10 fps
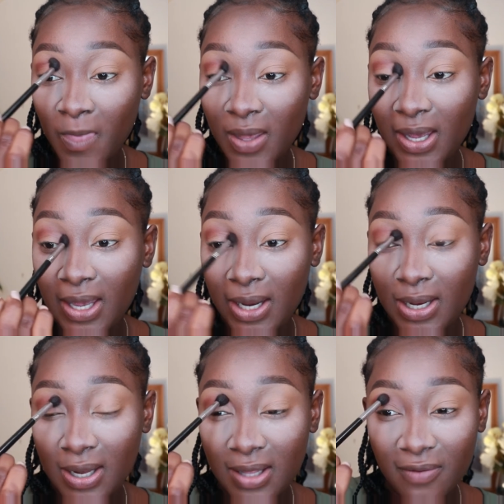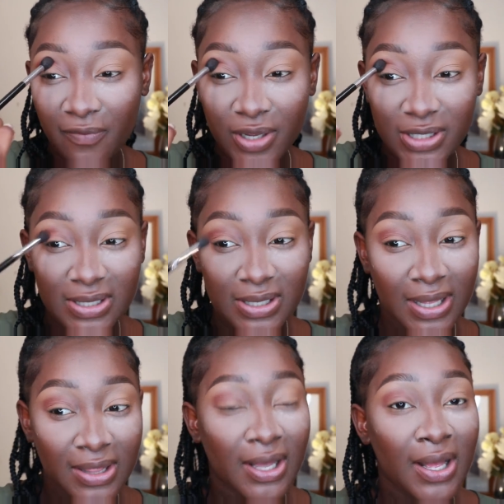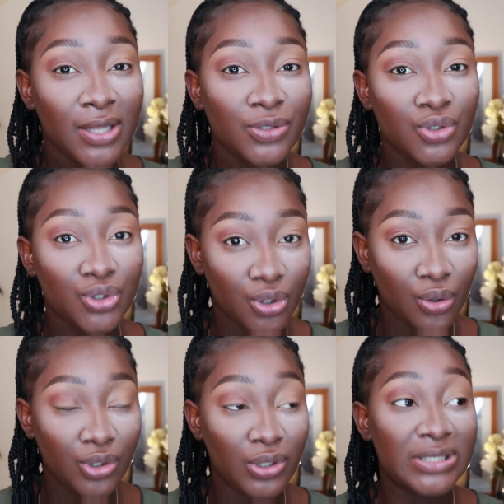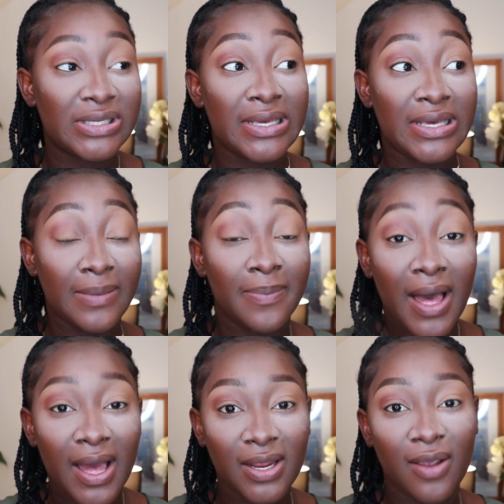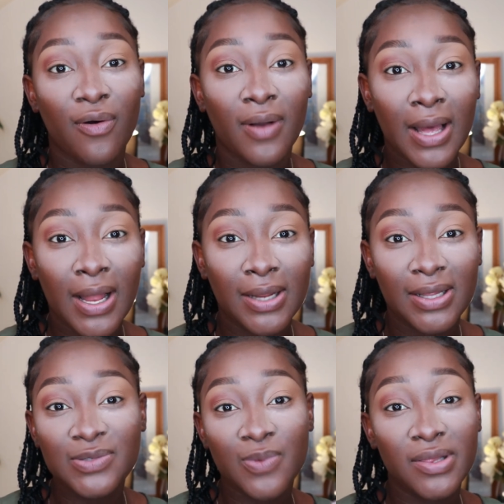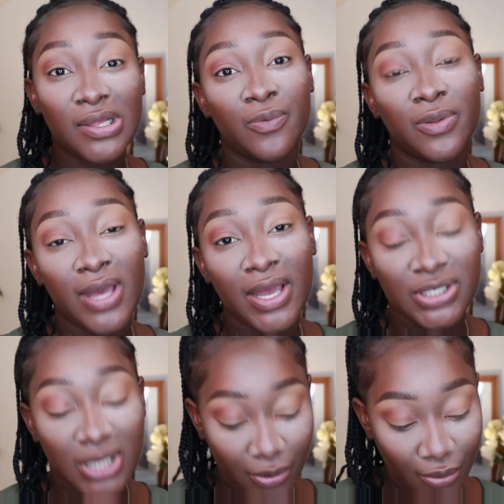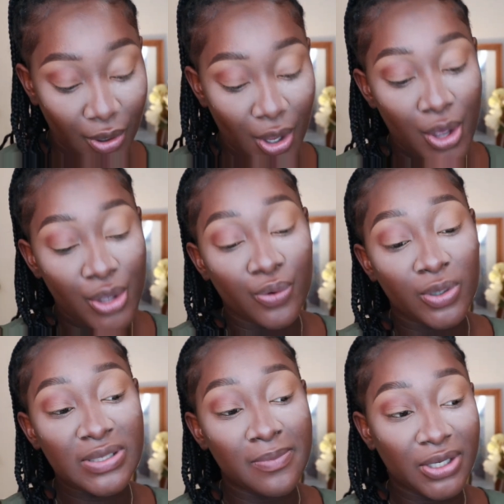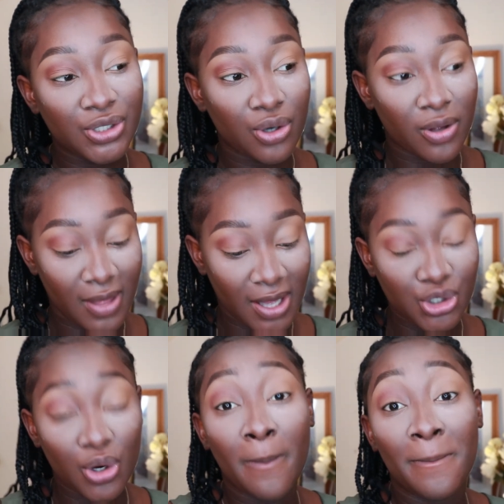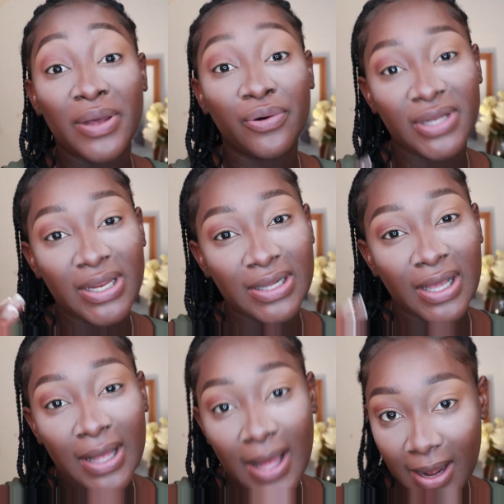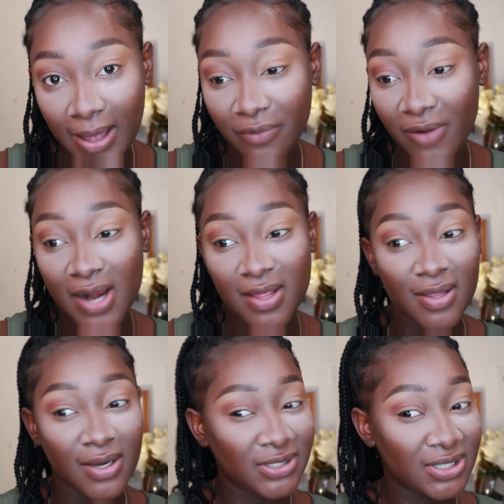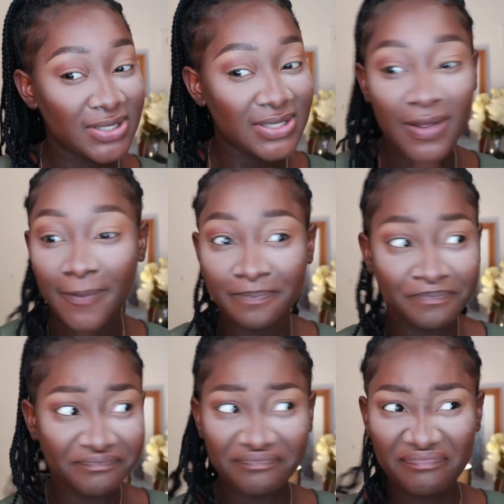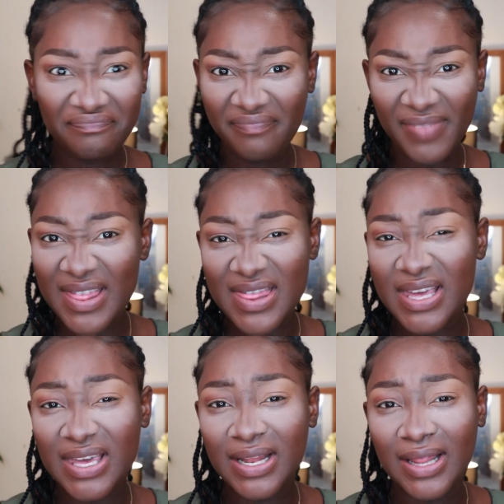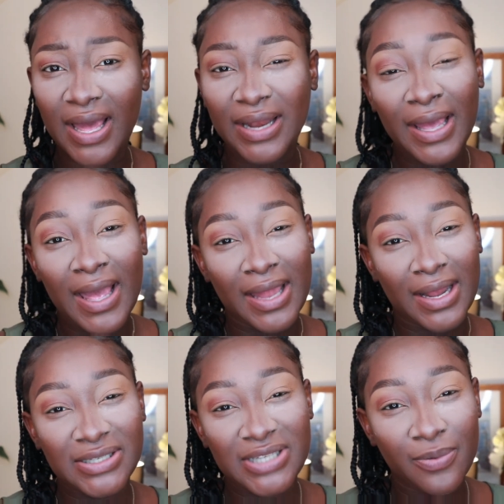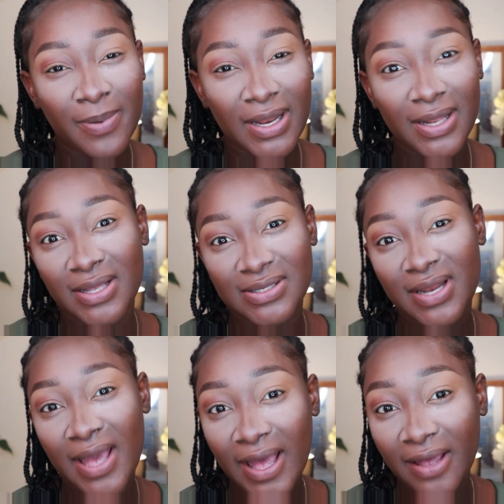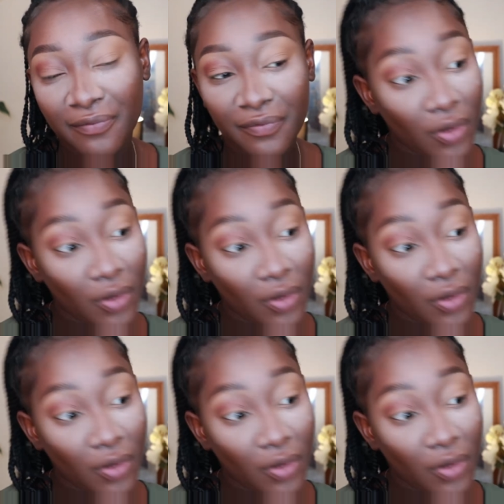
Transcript: And in order for you to get the color to show, you need to keep adding on color. That's one thing with eyeshadow. you want to make sure that you're building the color rather than just thinking that an eyeshadow palette doesn't have